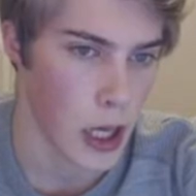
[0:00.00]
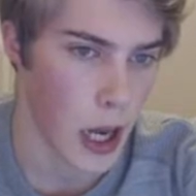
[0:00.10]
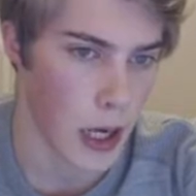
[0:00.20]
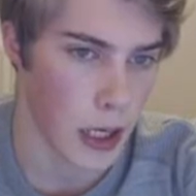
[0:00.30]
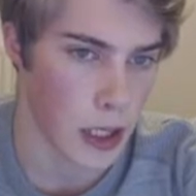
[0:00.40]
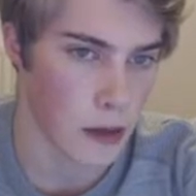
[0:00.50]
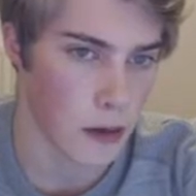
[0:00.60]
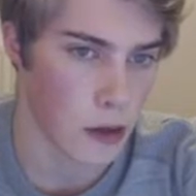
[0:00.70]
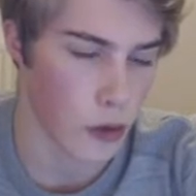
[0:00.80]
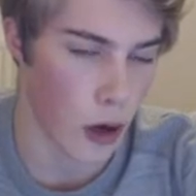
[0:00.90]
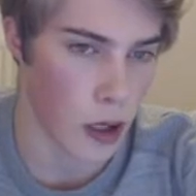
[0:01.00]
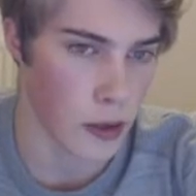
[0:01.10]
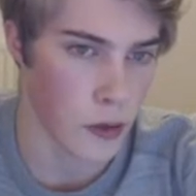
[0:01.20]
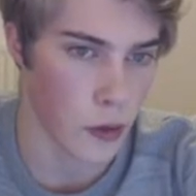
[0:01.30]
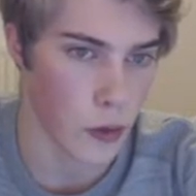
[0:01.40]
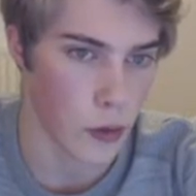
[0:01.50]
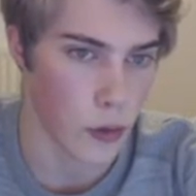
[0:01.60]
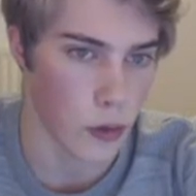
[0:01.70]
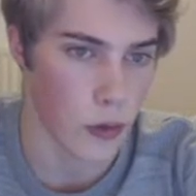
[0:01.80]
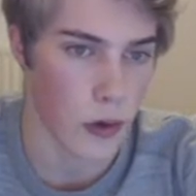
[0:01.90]
and then try
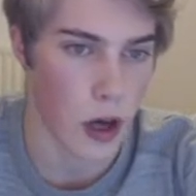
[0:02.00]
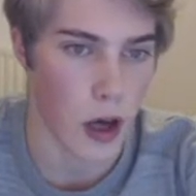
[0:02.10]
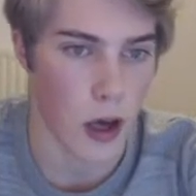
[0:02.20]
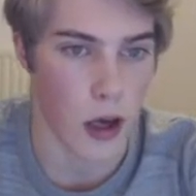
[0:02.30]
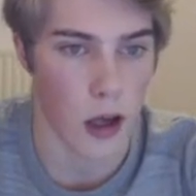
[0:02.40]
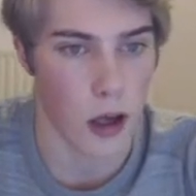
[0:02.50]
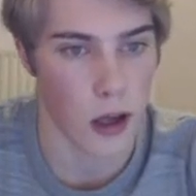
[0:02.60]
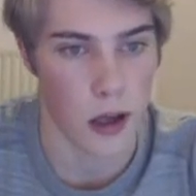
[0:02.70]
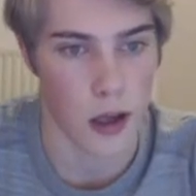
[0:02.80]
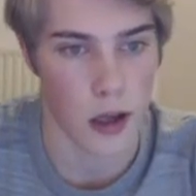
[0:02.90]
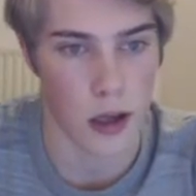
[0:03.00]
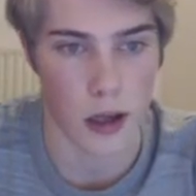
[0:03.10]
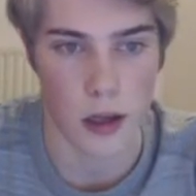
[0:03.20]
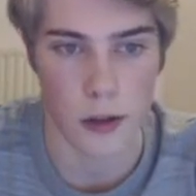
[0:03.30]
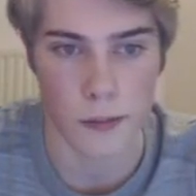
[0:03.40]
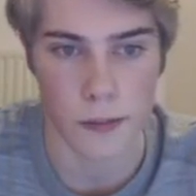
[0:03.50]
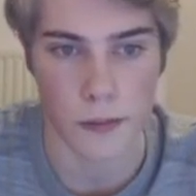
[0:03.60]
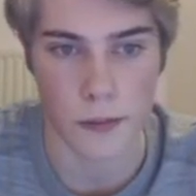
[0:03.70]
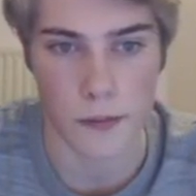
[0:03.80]
to, um,